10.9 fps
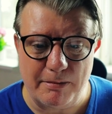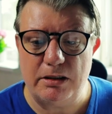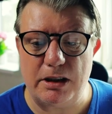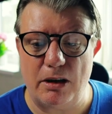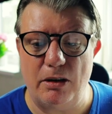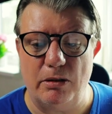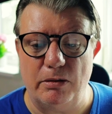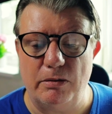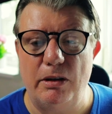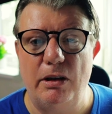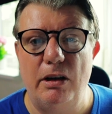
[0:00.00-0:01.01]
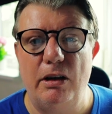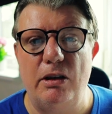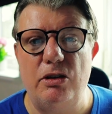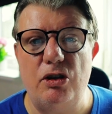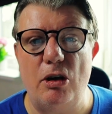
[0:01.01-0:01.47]
So
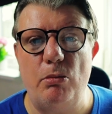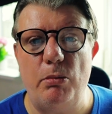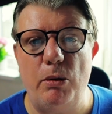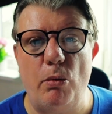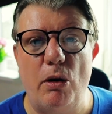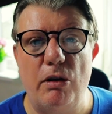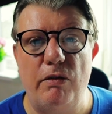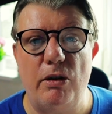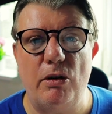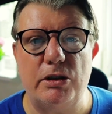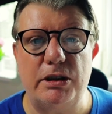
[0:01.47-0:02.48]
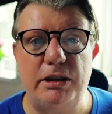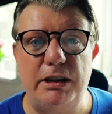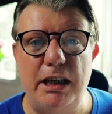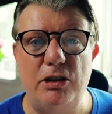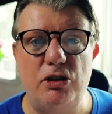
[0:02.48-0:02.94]
don't be one of those
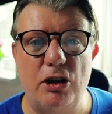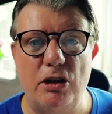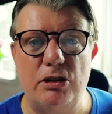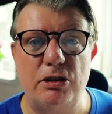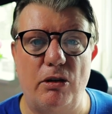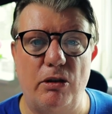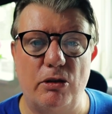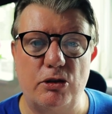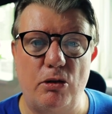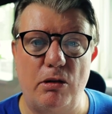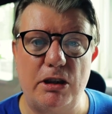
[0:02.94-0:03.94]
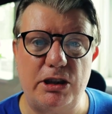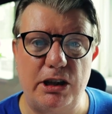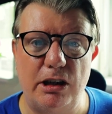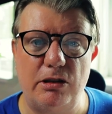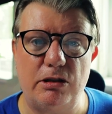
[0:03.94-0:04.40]
teachers or those
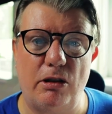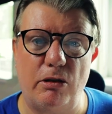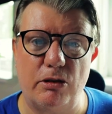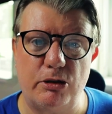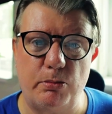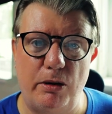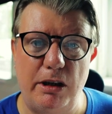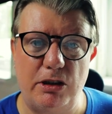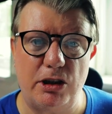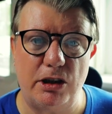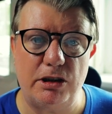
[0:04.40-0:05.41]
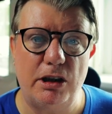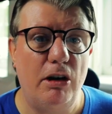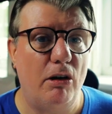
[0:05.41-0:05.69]
Christians or those preachers